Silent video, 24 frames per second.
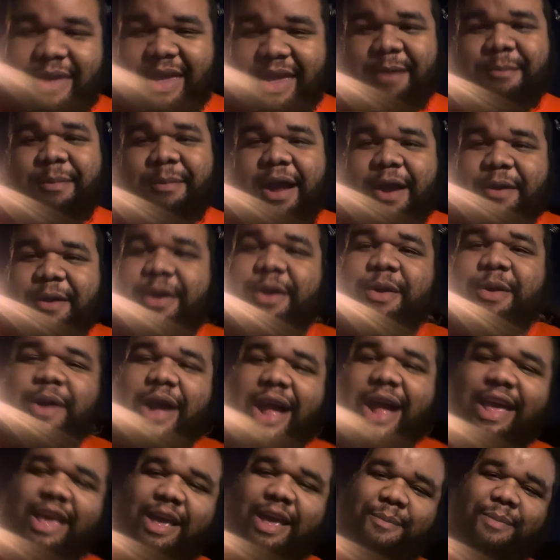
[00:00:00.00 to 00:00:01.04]
Mario
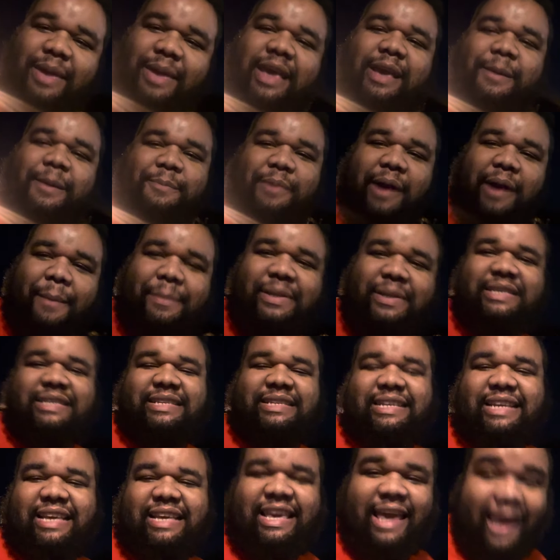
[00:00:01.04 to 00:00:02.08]
out here making promises
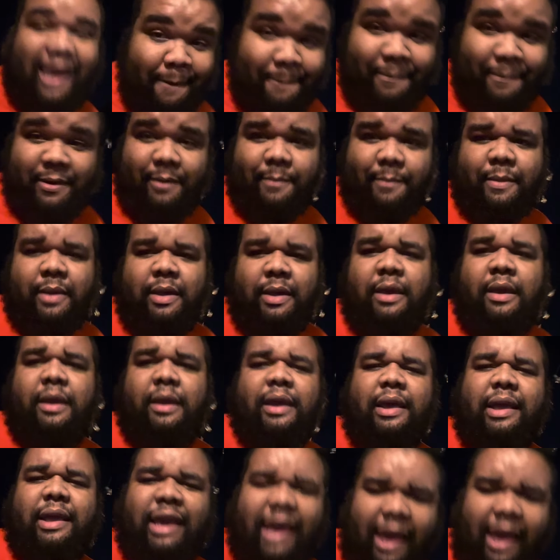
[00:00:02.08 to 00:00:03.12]
and keeping them.
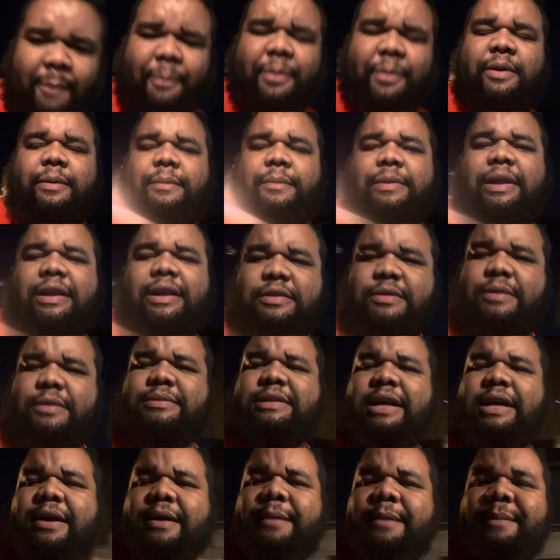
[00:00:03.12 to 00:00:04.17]
That's what I'm
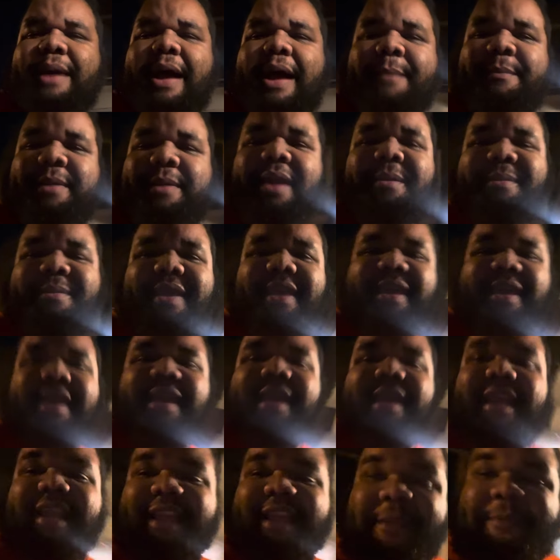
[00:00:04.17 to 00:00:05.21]
talking about, baby.
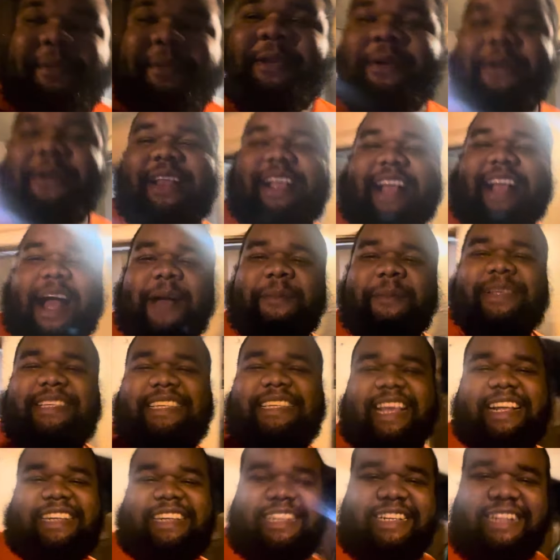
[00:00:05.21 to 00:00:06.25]
Let me know in the comment
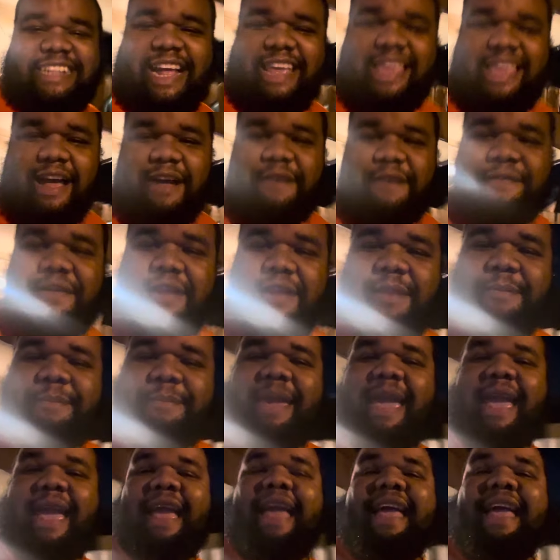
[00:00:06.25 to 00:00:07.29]
section how y'all feeling,
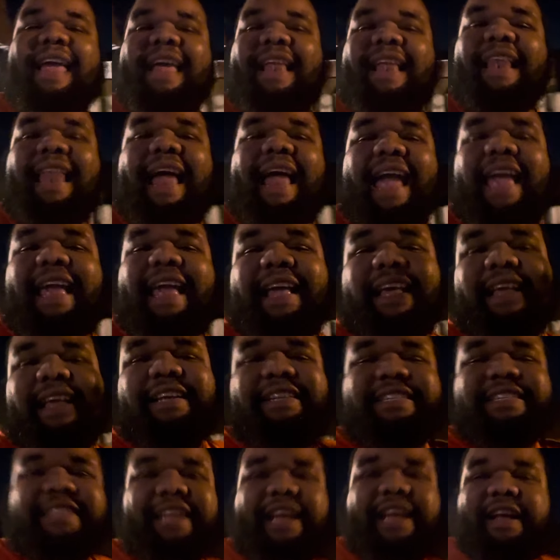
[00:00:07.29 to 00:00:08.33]
man. Like,
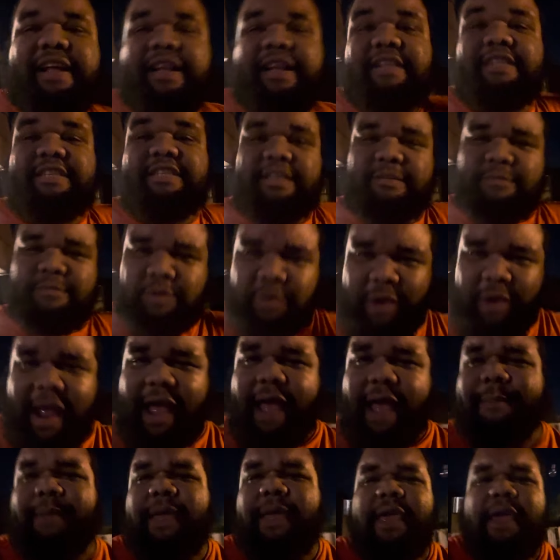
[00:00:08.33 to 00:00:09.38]
share,
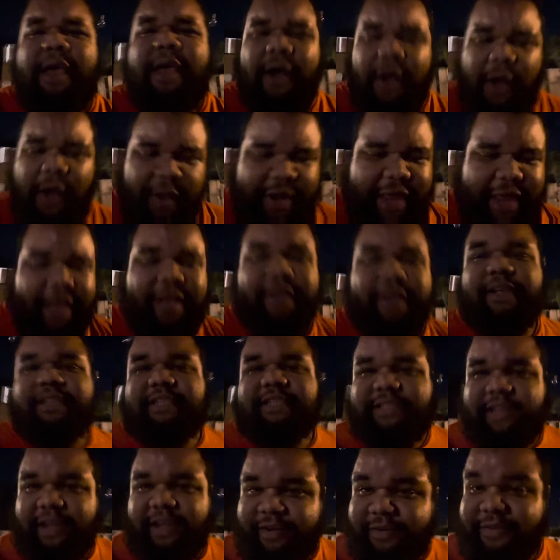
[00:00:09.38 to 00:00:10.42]
subscribe, all that good
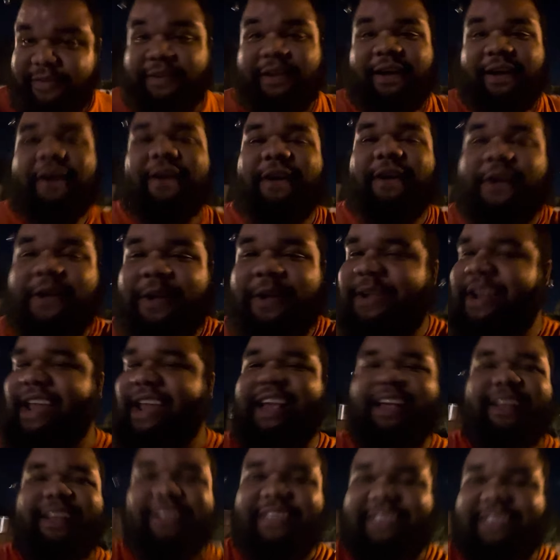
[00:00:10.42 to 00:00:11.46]

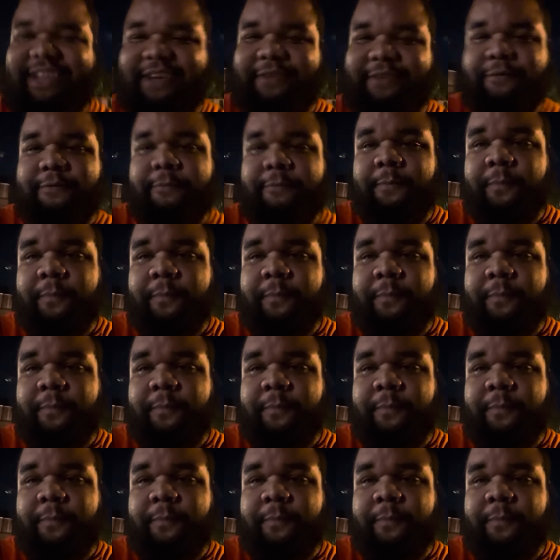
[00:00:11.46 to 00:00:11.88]
stuff.